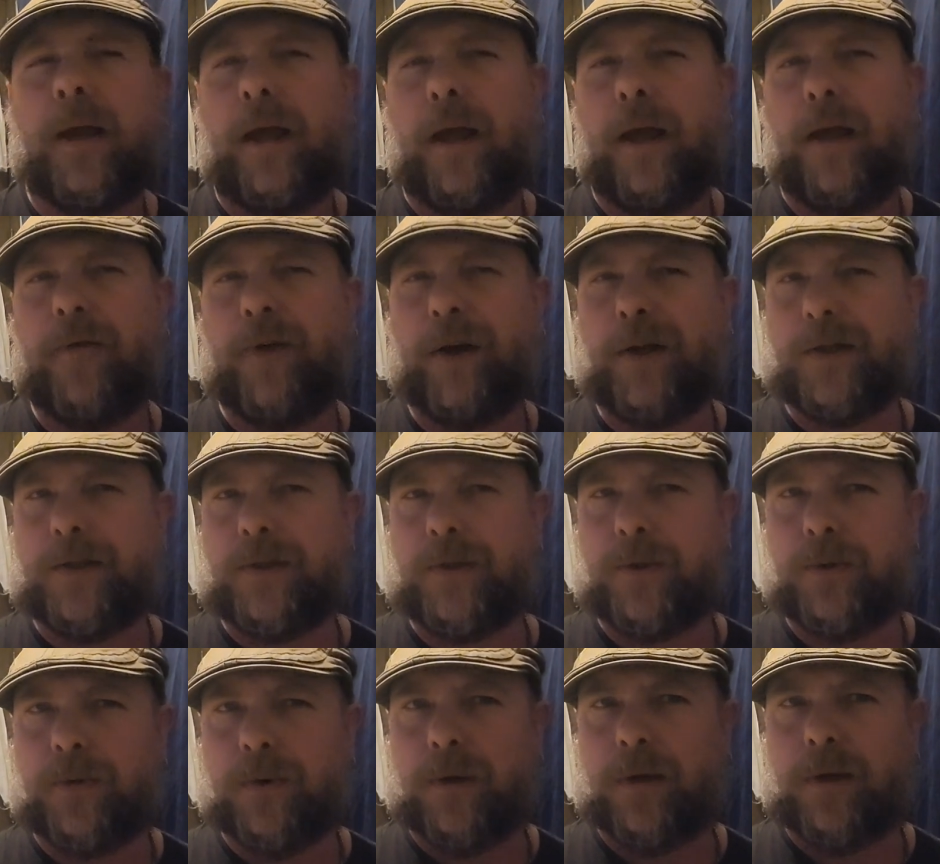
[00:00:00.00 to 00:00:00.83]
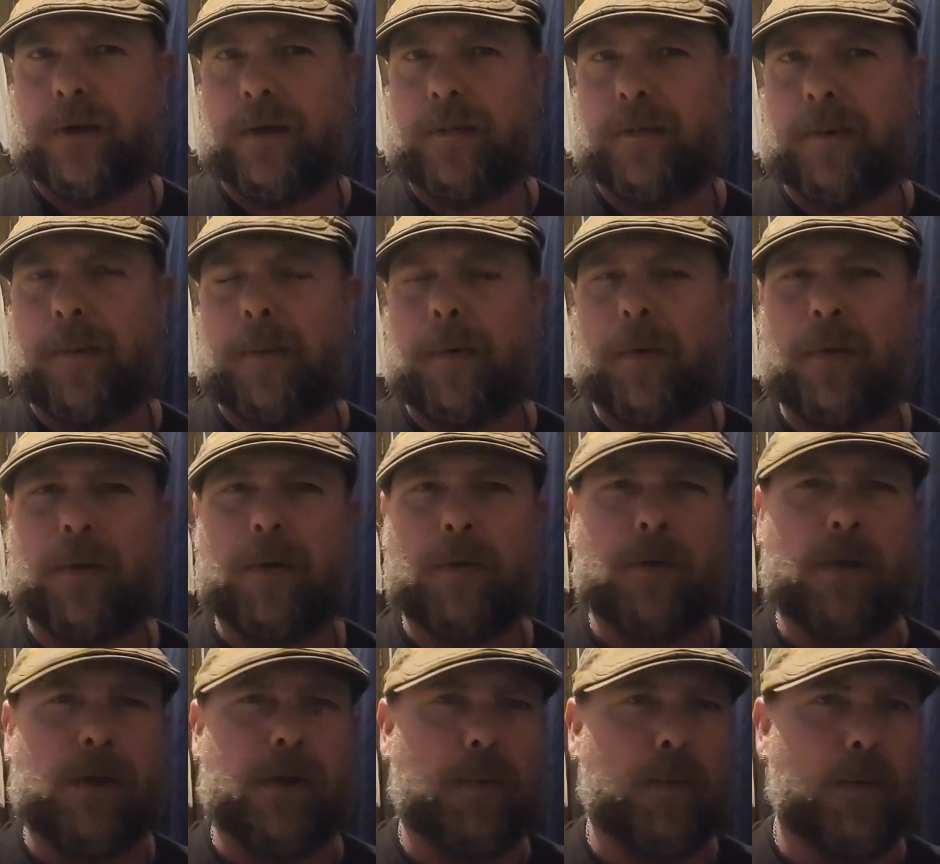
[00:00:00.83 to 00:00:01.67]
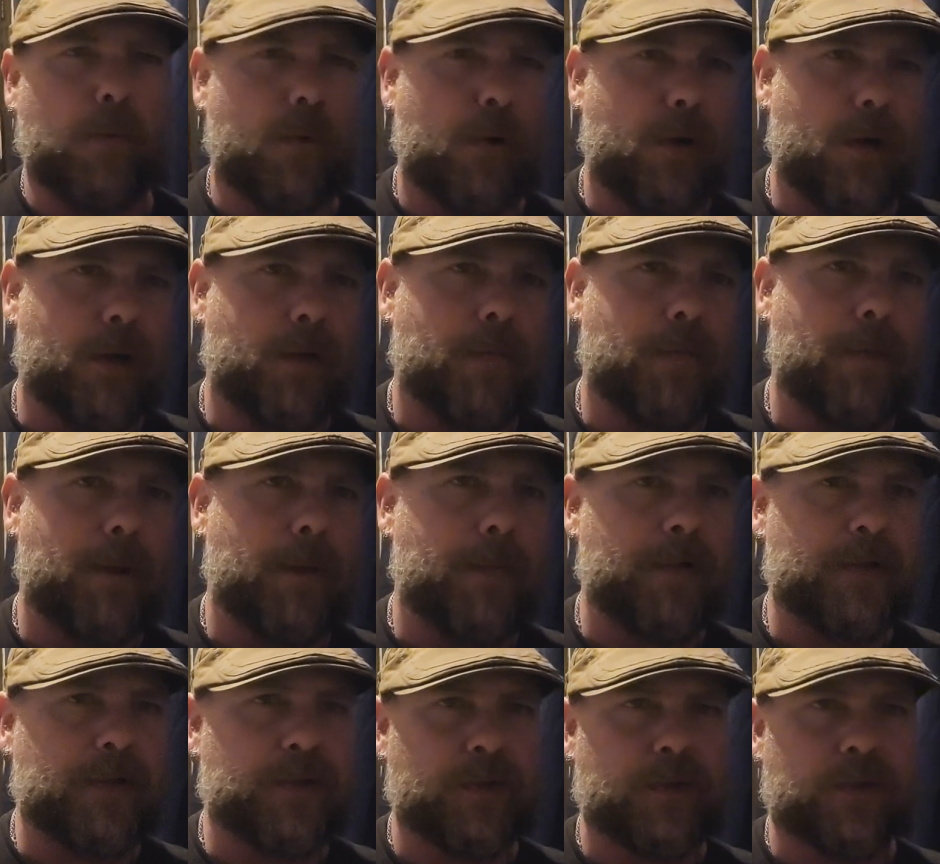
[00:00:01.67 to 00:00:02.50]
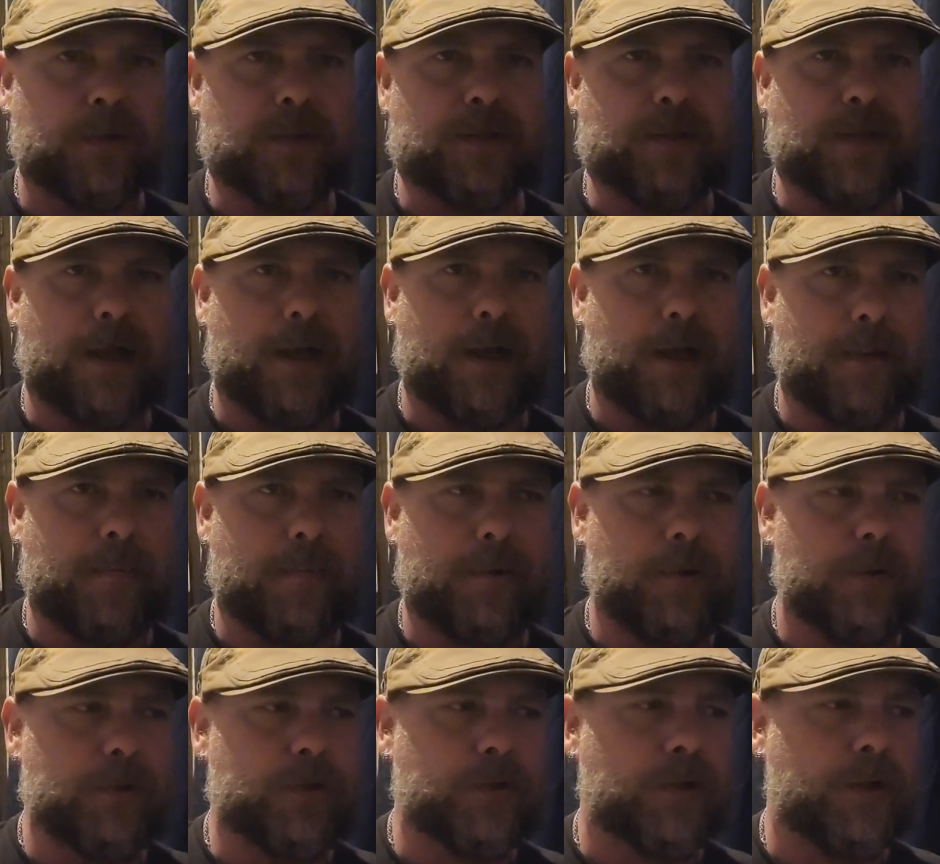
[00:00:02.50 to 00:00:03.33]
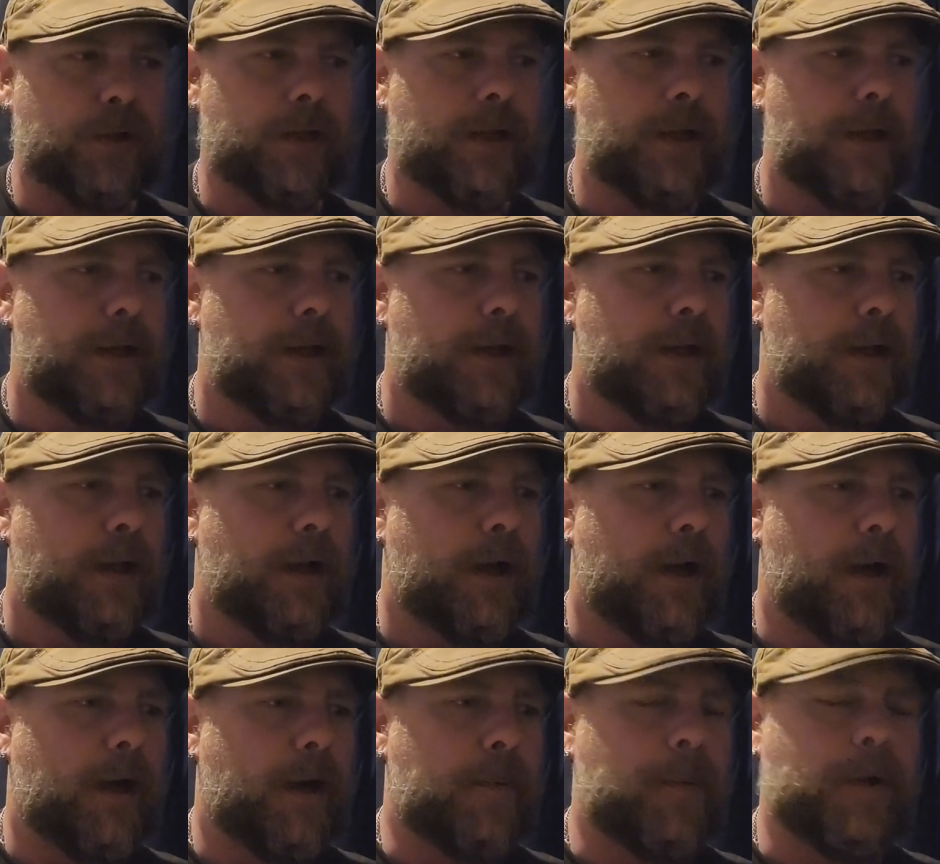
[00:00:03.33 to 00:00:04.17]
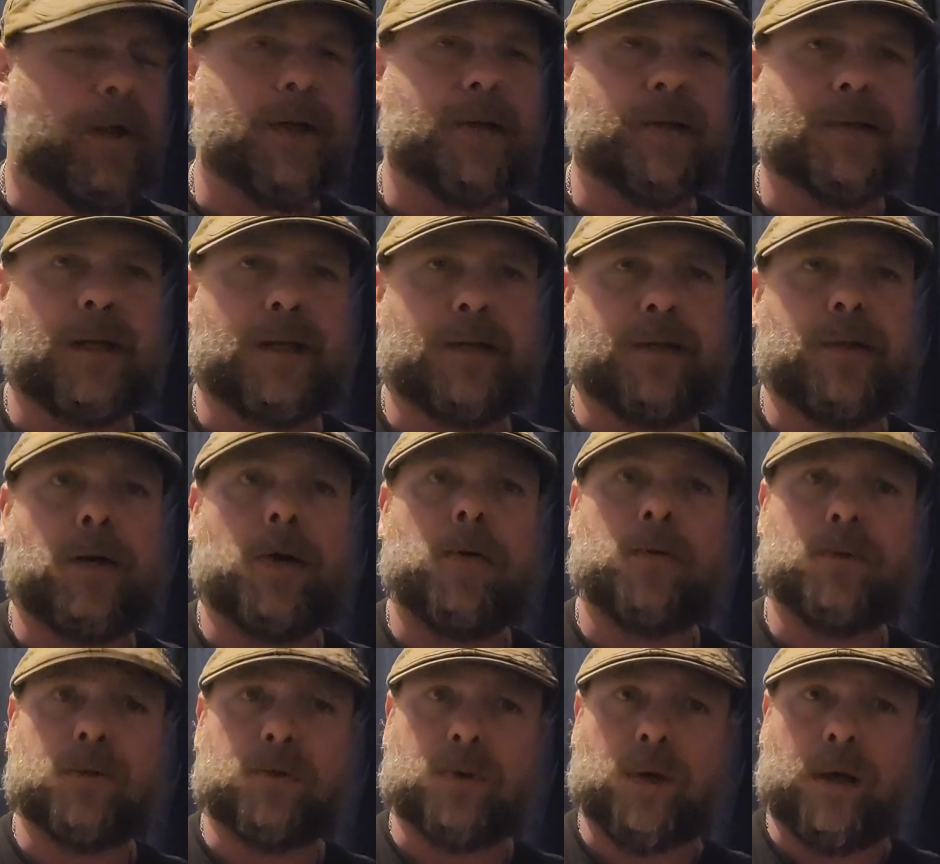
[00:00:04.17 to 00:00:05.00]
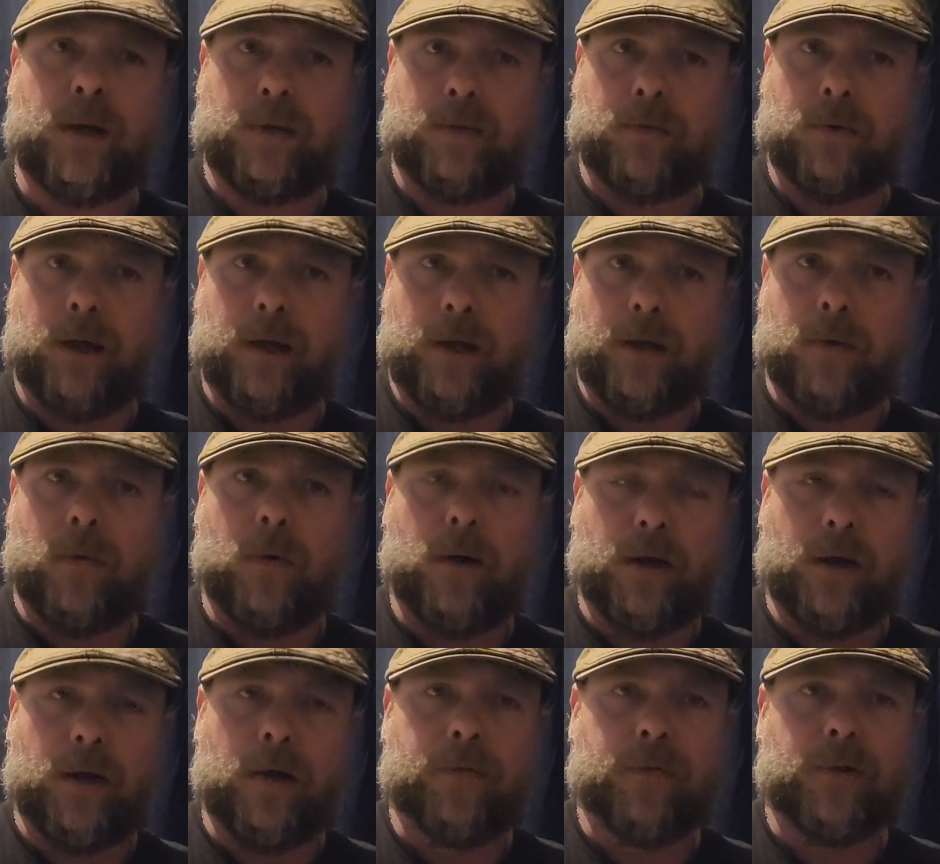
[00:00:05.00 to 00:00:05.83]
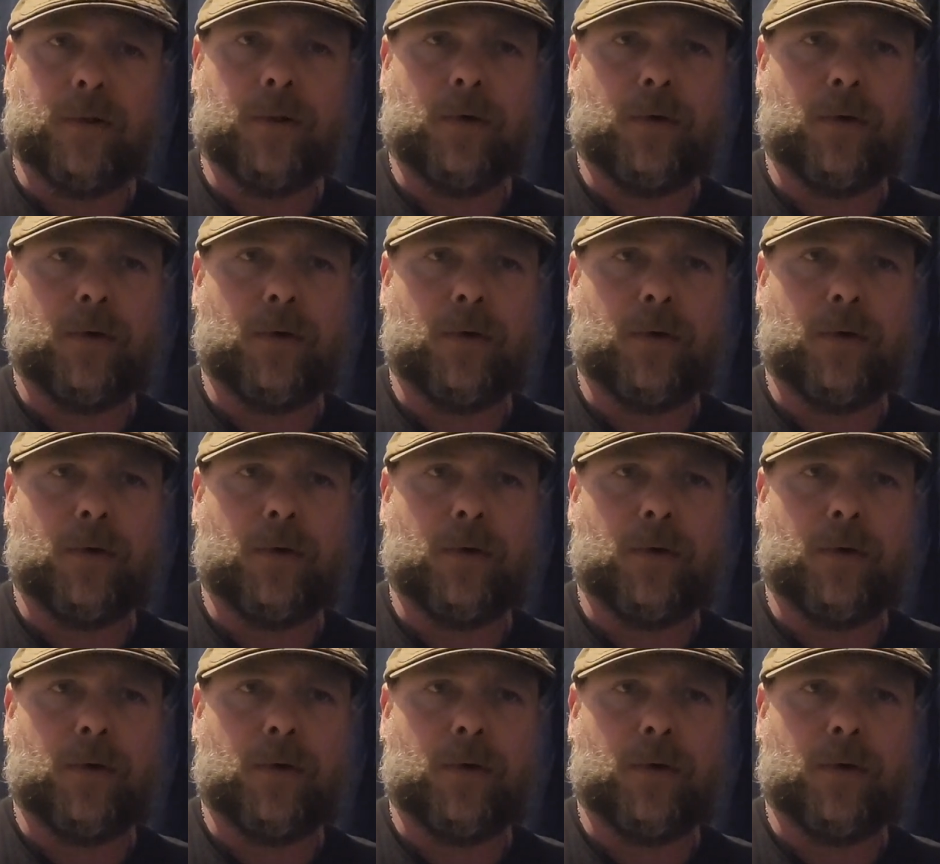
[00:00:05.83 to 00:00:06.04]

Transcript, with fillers: If I do run them, I'm only running one, maybe two at a time usually, uh, because they don't drain right quite often.